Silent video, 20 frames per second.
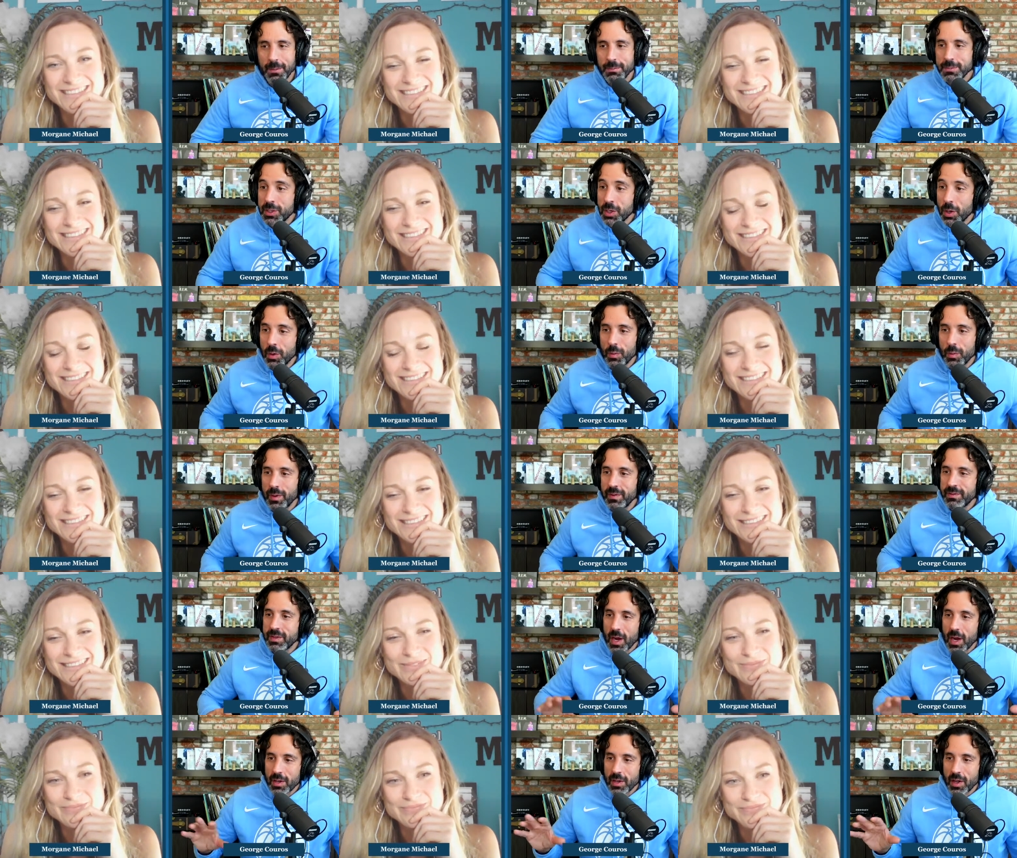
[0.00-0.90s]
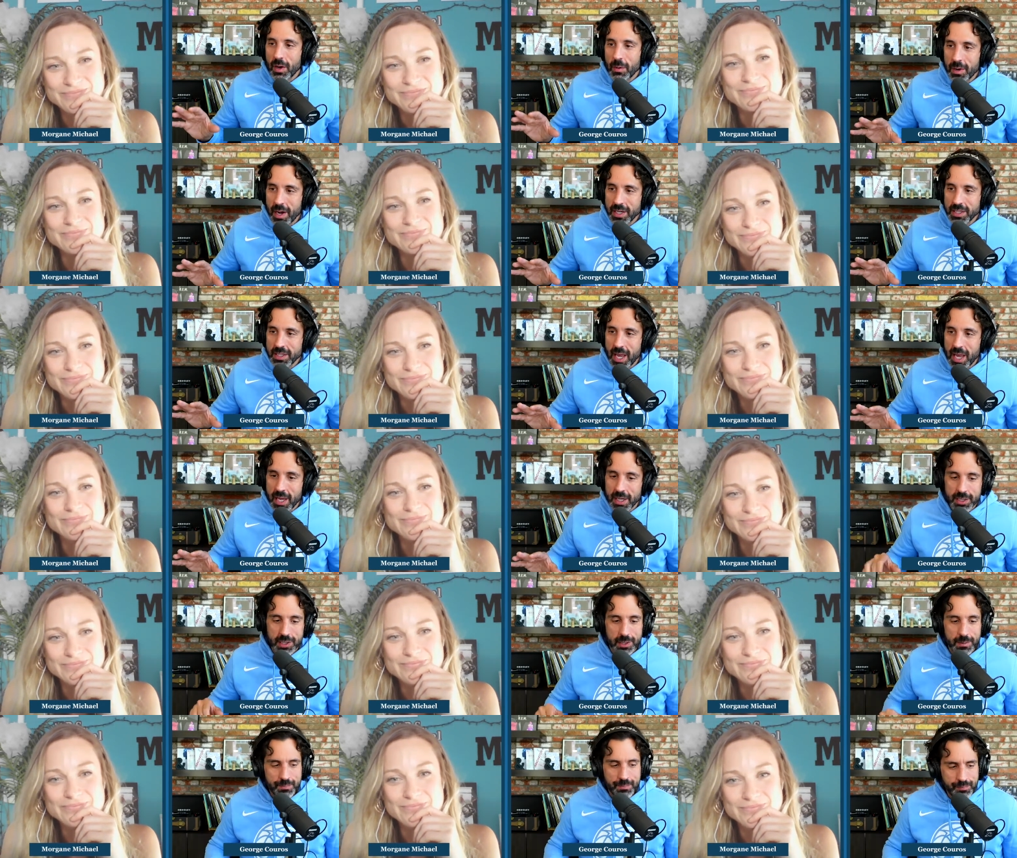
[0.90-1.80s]
Speaker 1: So we've talked a lot about
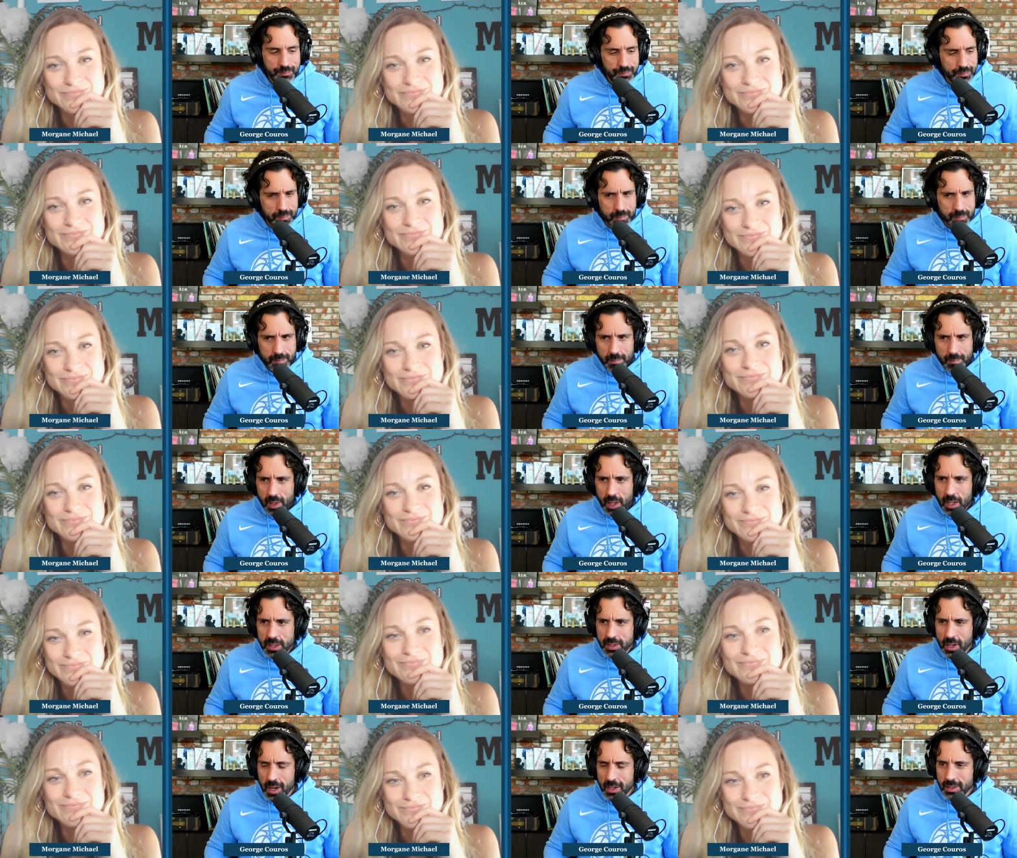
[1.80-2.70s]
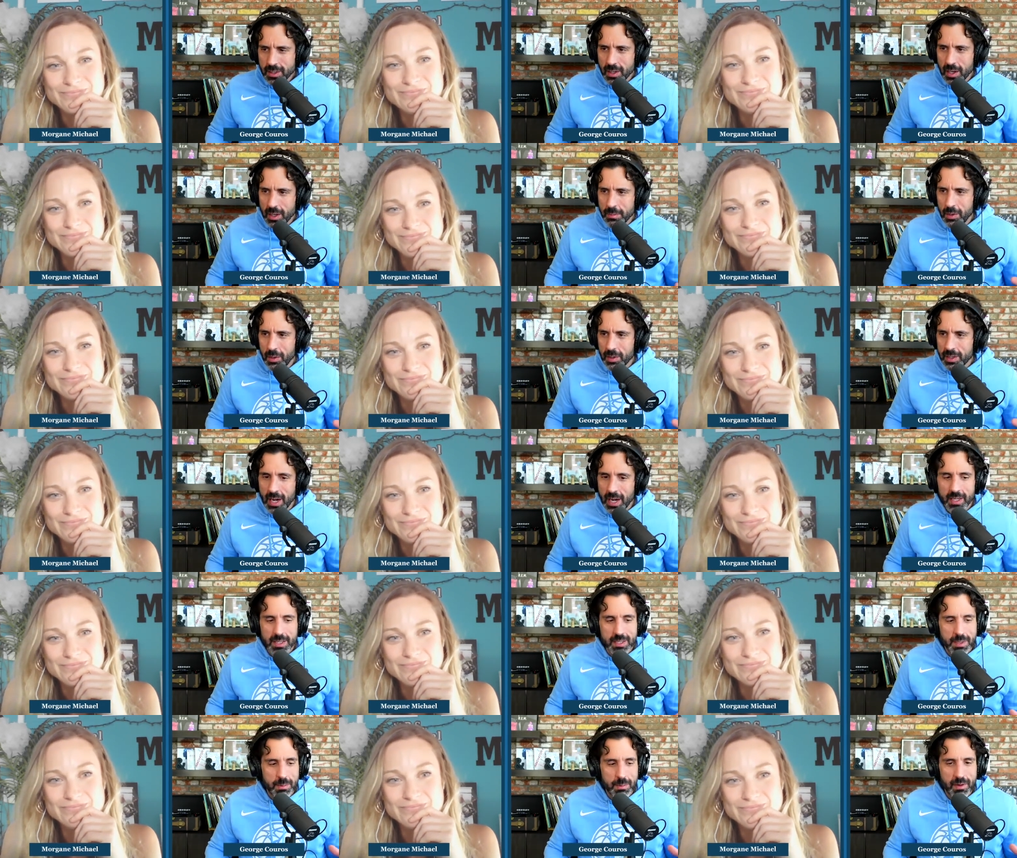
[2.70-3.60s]
education, talked a lot about kind of
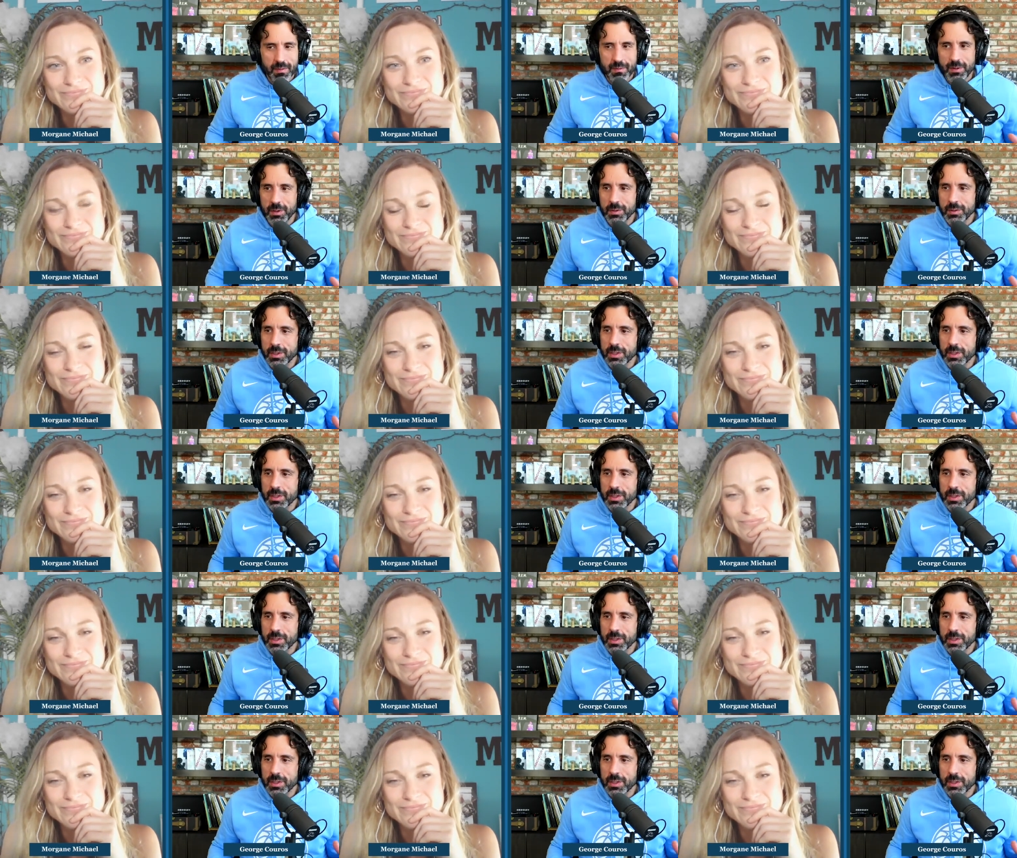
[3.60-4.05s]
some of your views.